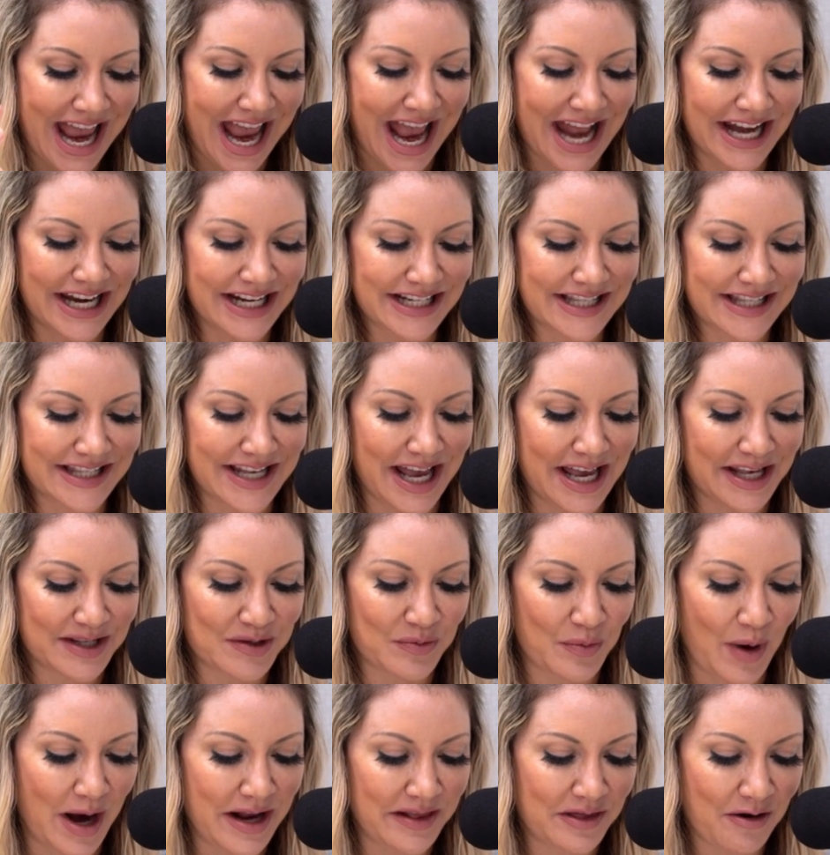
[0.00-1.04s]
and it says
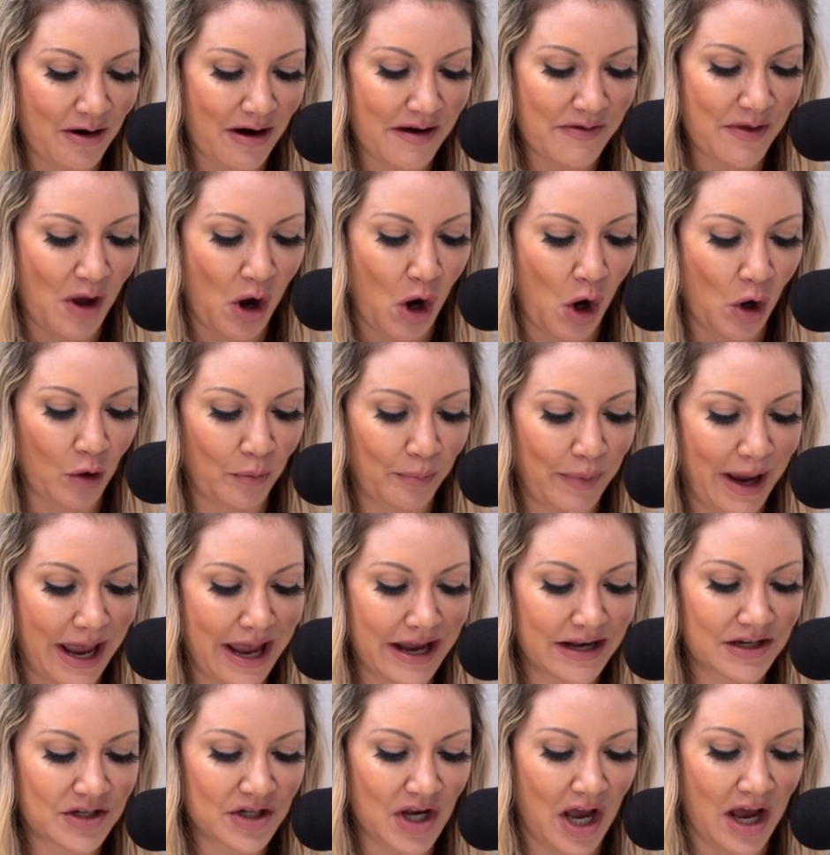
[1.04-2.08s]
right there on the
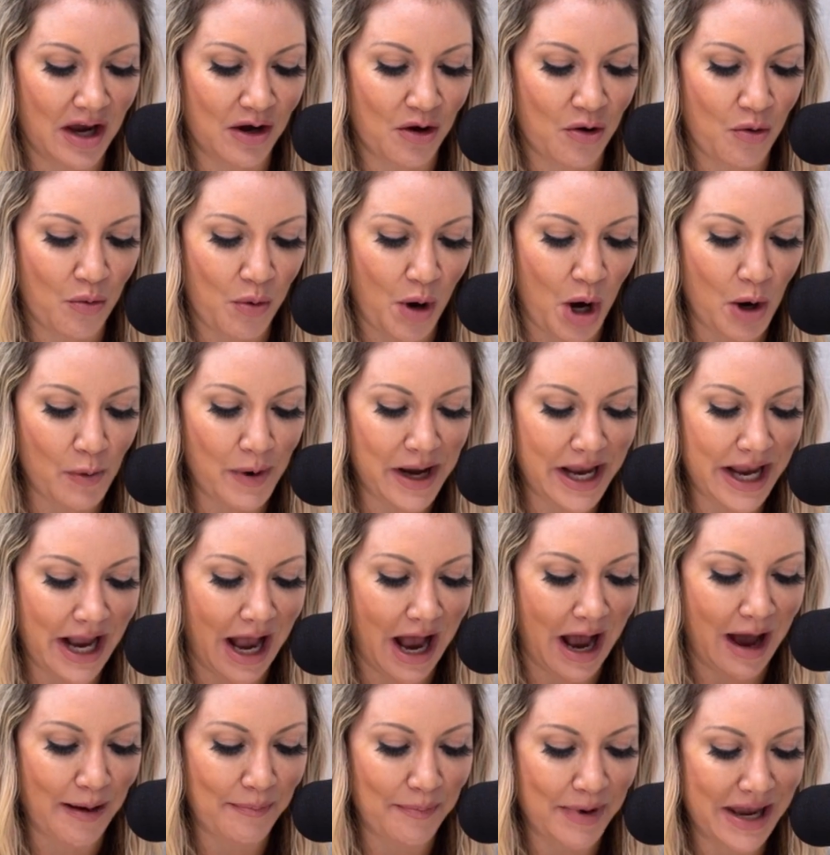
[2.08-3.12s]
homepage, uh, "Grow." growing
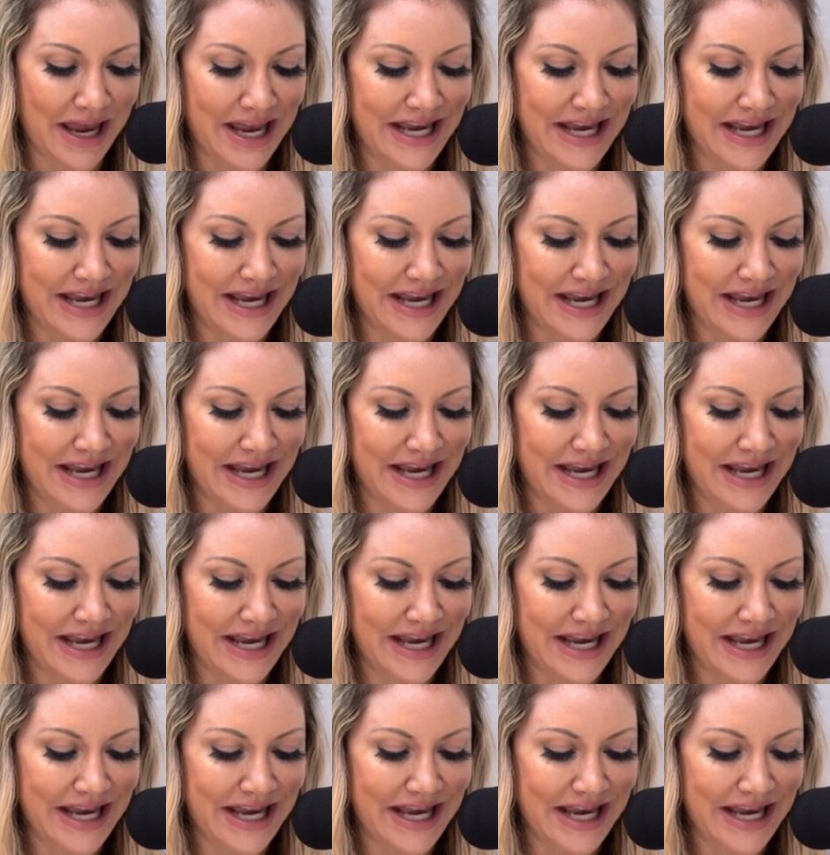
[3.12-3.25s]
up